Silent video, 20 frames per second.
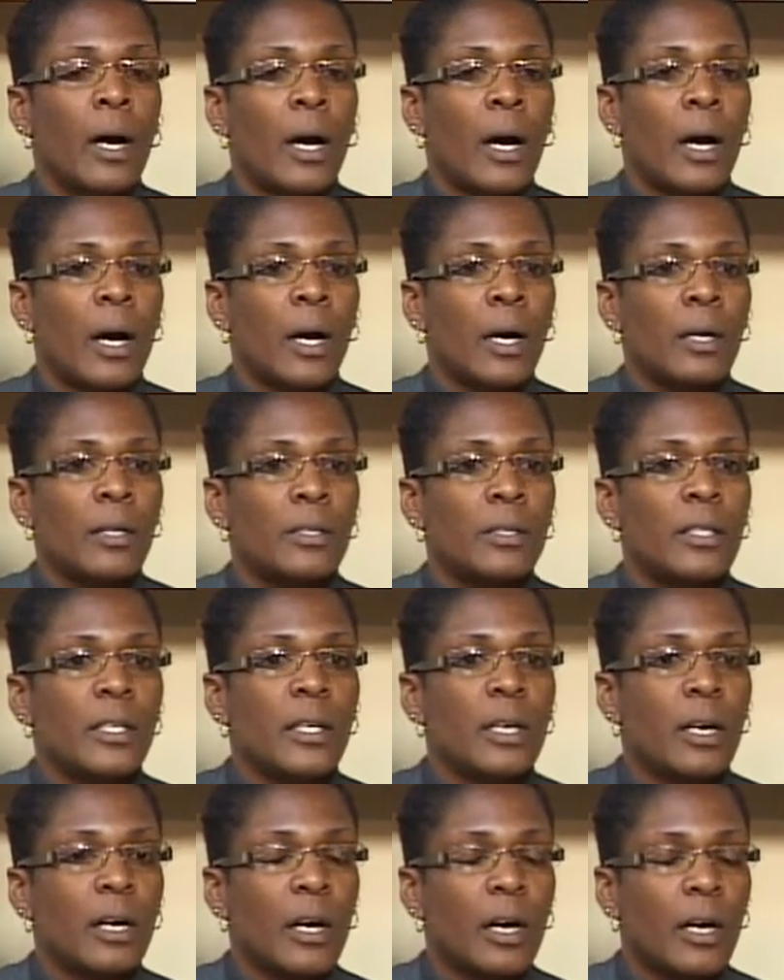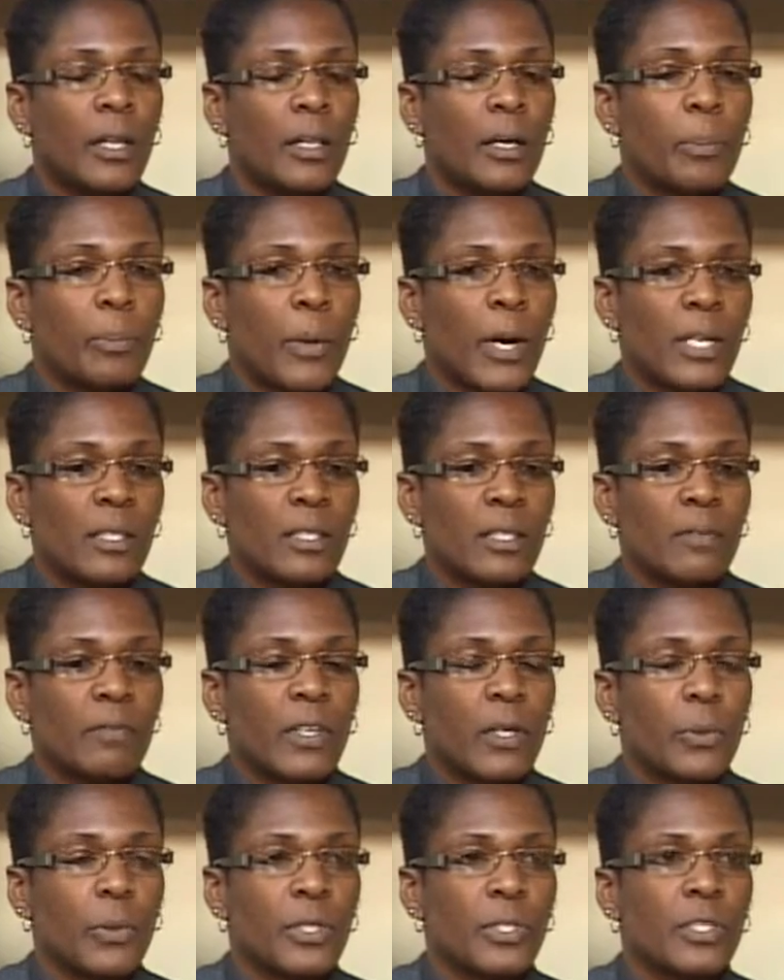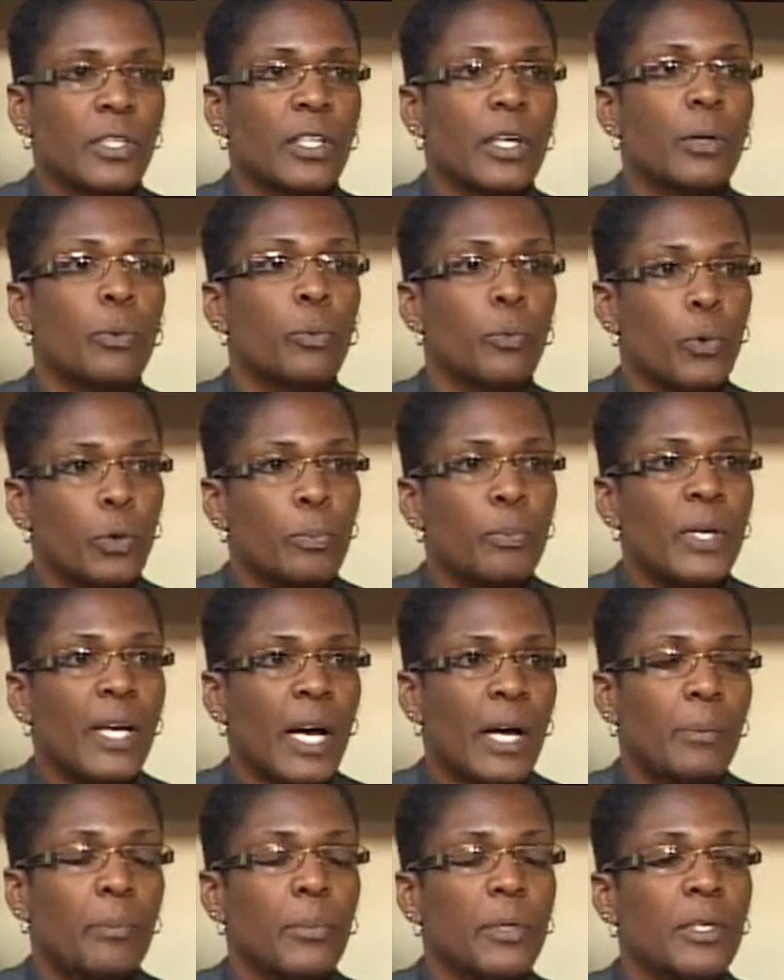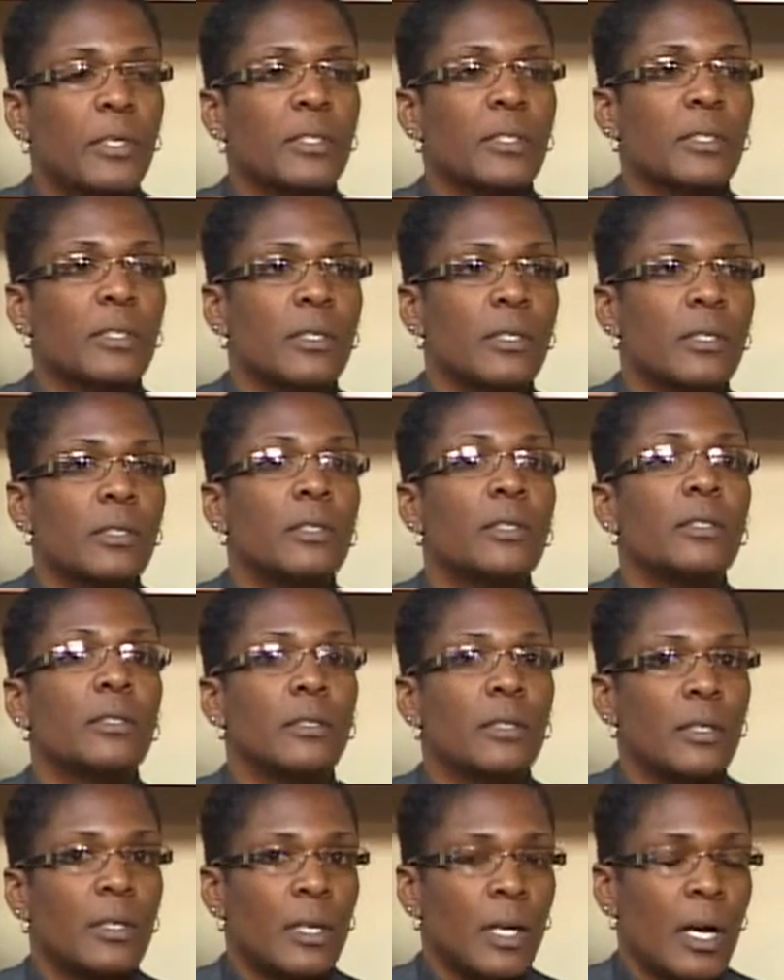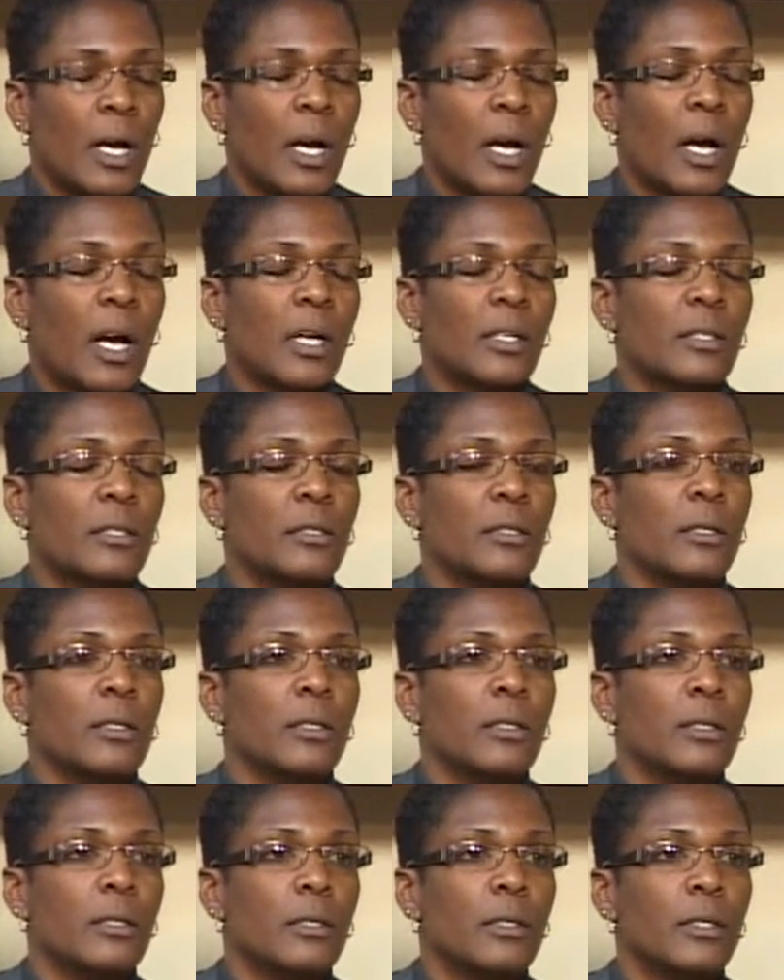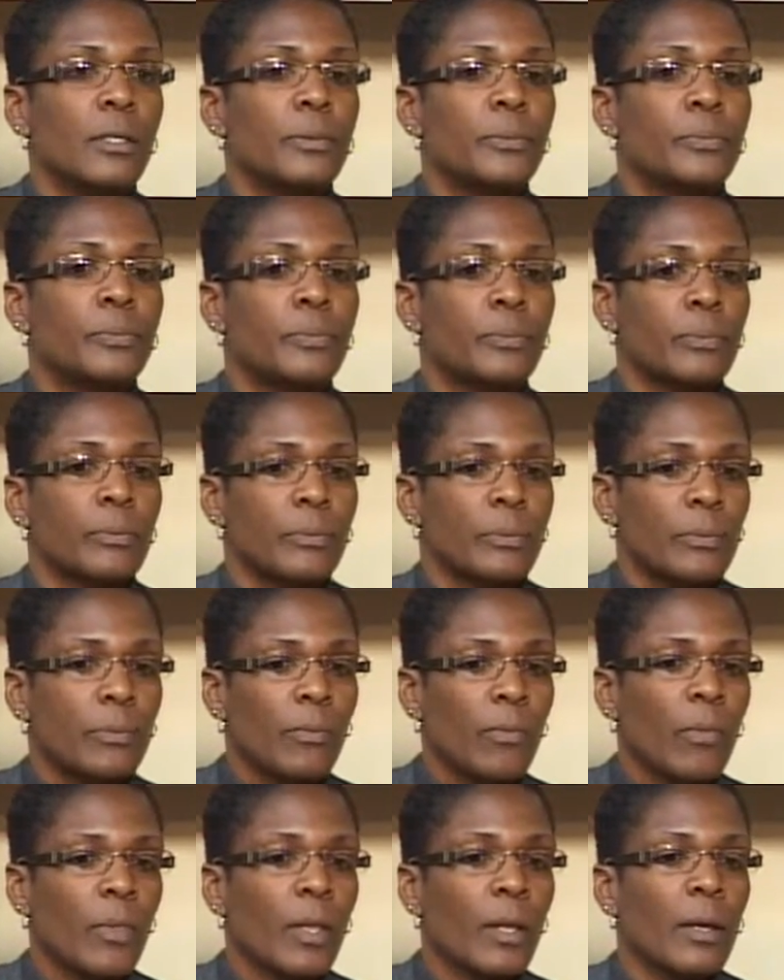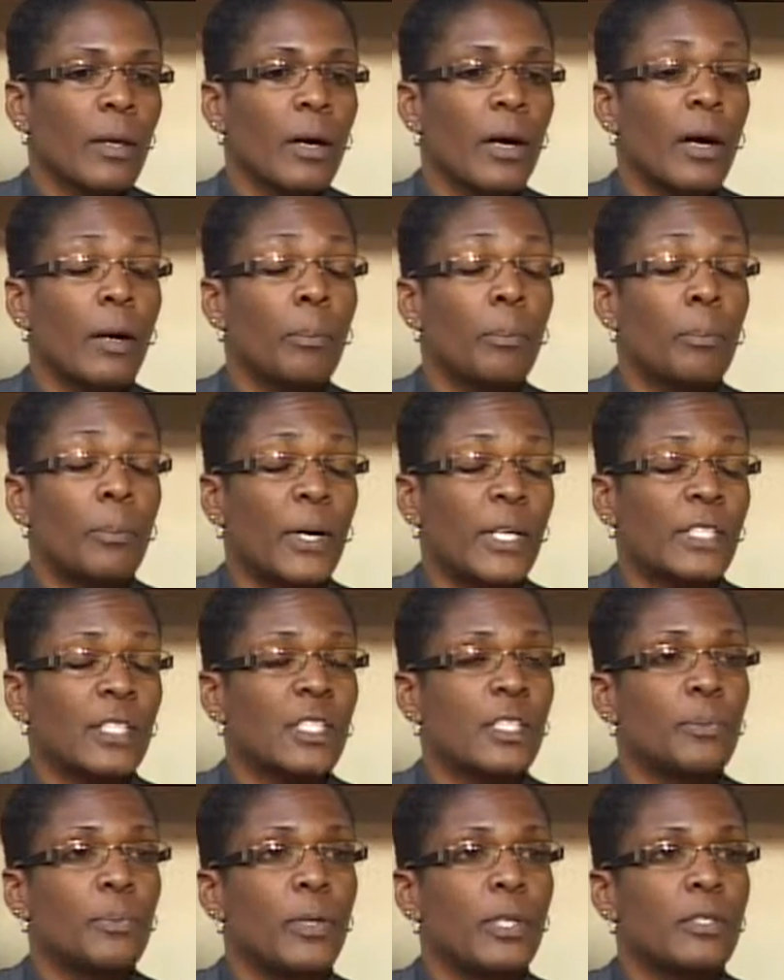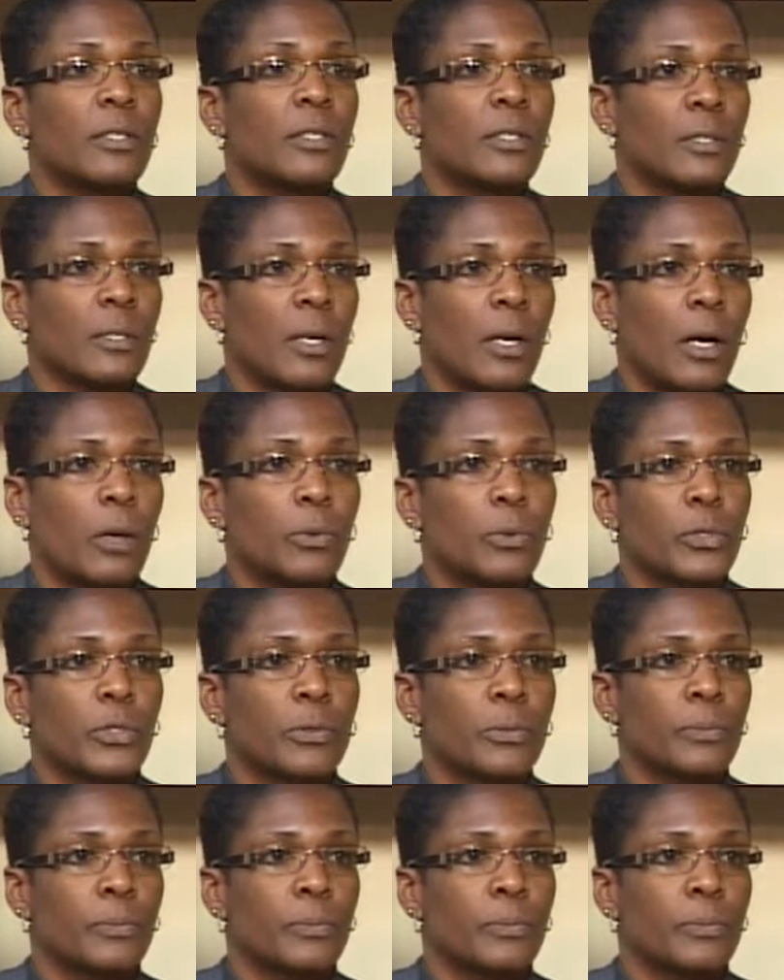and the other parts of the questionnaire would be administered at the participant's house.